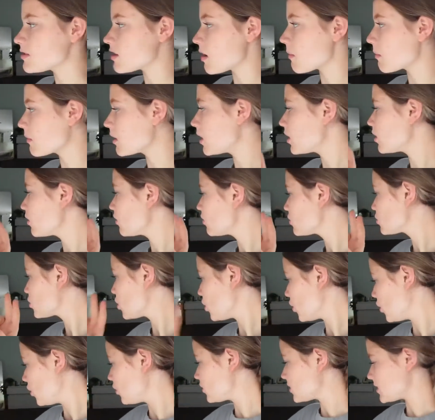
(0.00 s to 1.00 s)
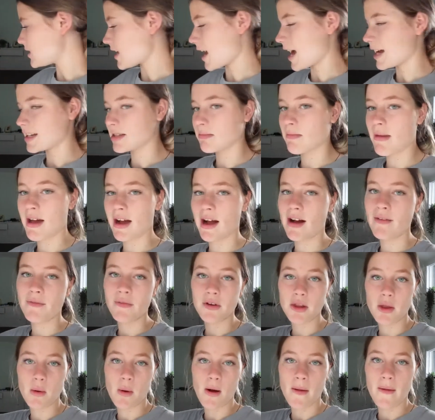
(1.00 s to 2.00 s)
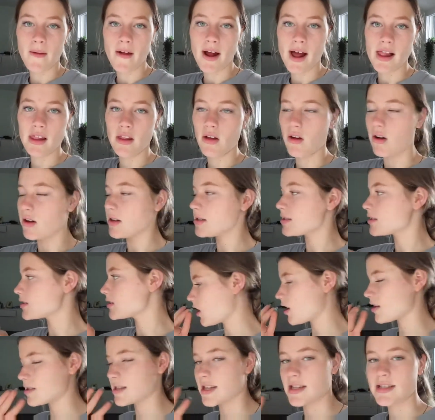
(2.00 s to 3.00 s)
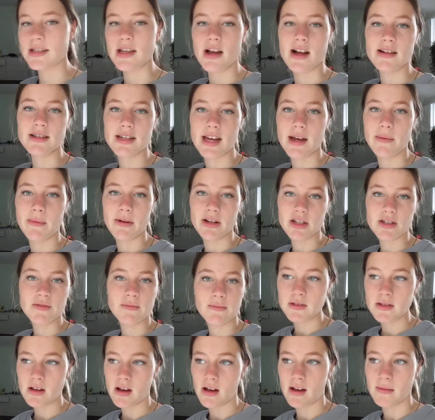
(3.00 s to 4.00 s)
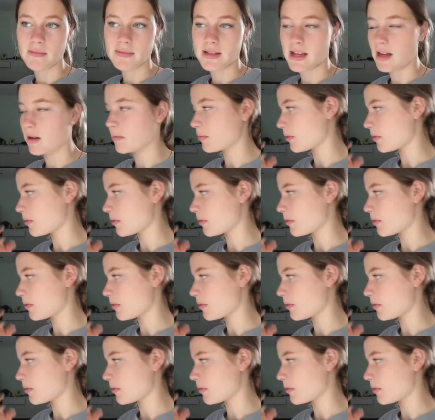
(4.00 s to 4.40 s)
So I'm going to do two today to make up for the one that I lost, because there's 13, which times out